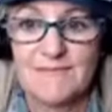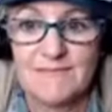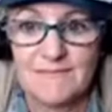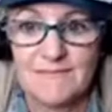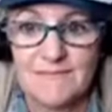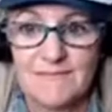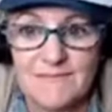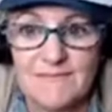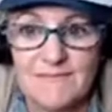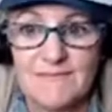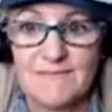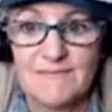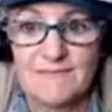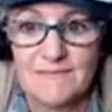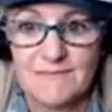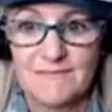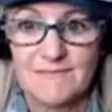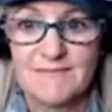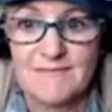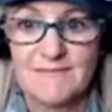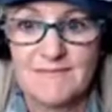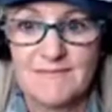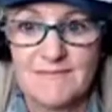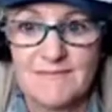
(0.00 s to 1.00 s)

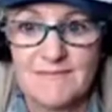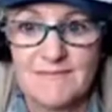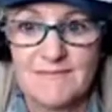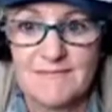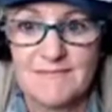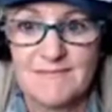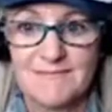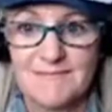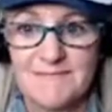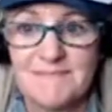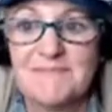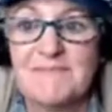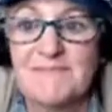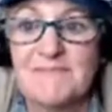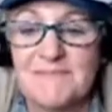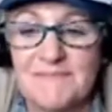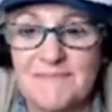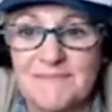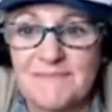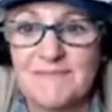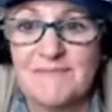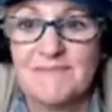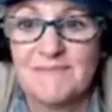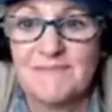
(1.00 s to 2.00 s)

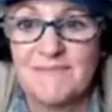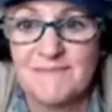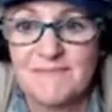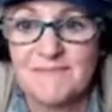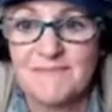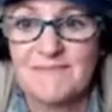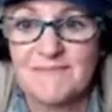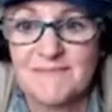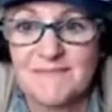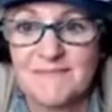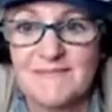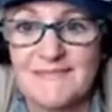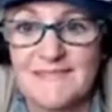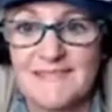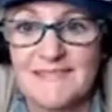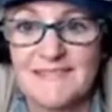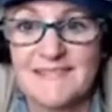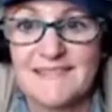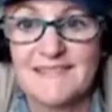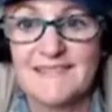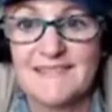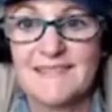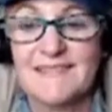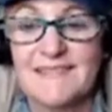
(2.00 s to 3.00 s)

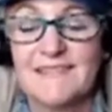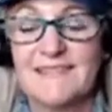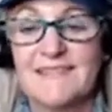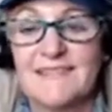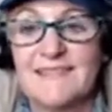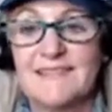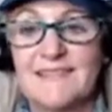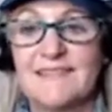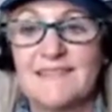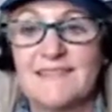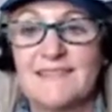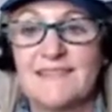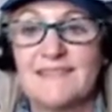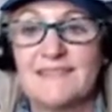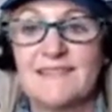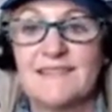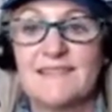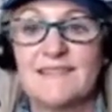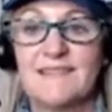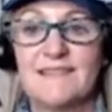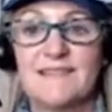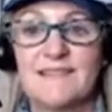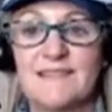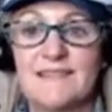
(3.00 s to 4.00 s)

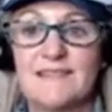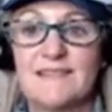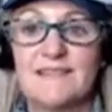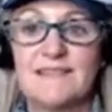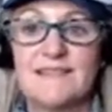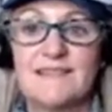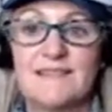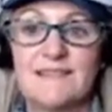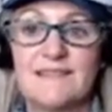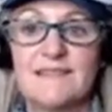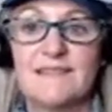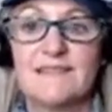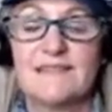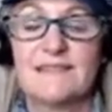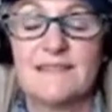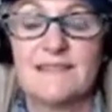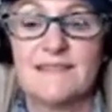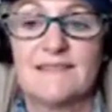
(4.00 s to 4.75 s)
This person isn't speaking.